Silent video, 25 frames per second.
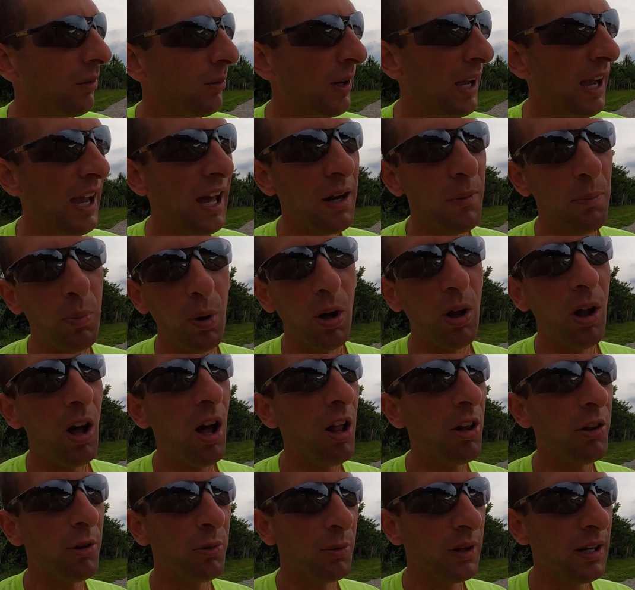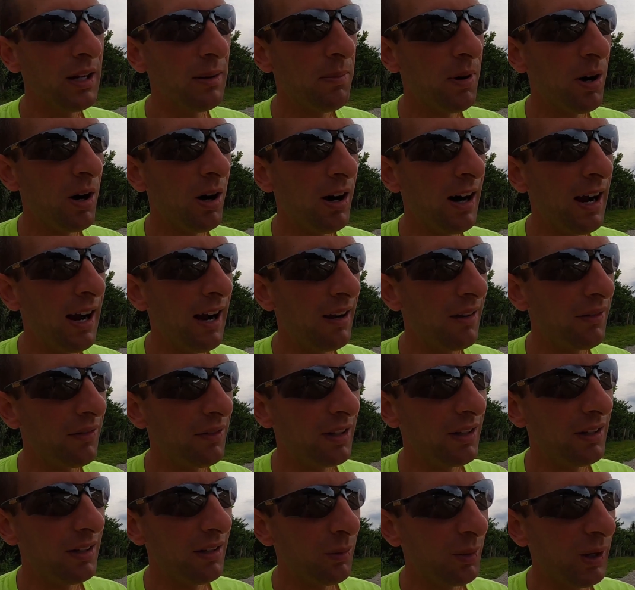We had to pull all the rebar out
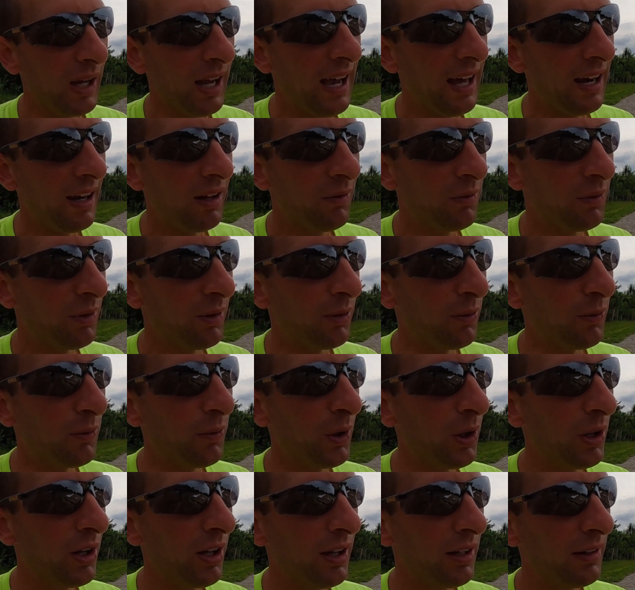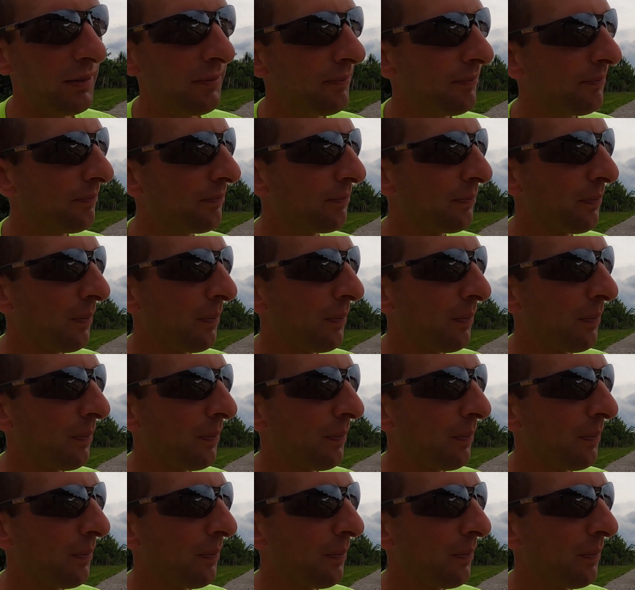of it that we had in for the footing,